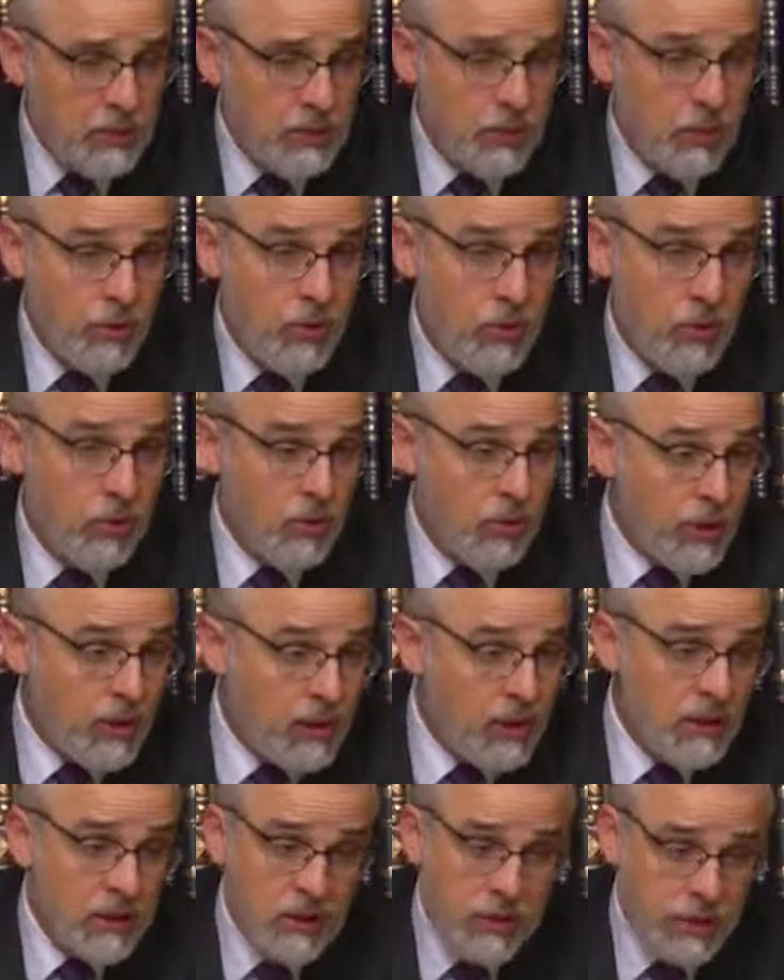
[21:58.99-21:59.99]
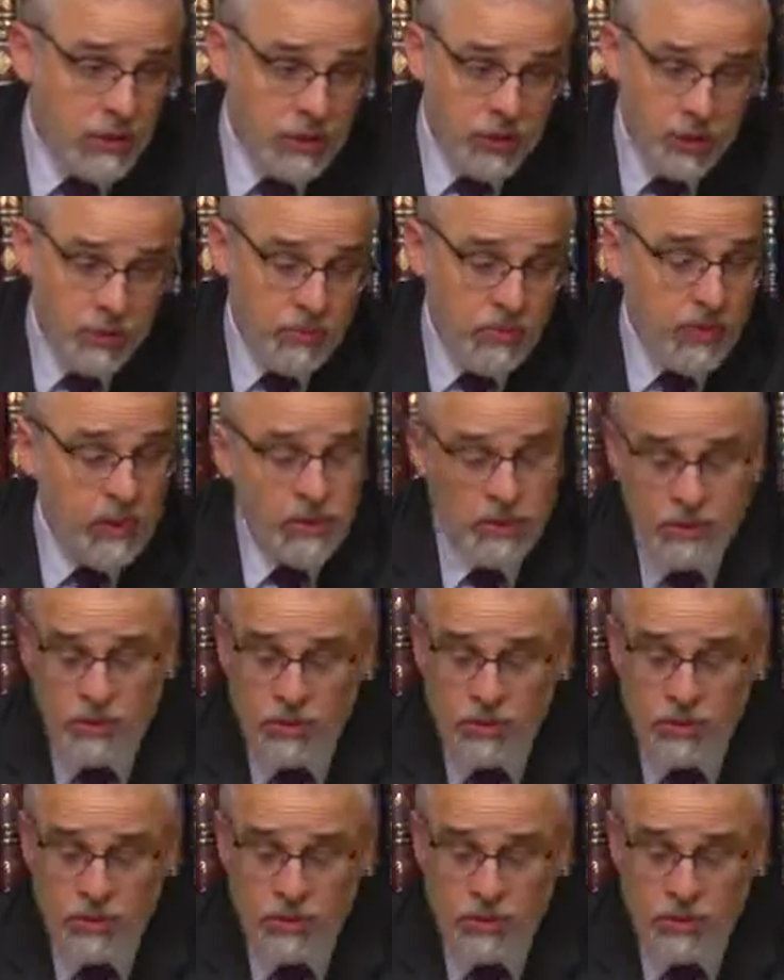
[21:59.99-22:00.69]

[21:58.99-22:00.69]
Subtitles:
or agreed that there should be,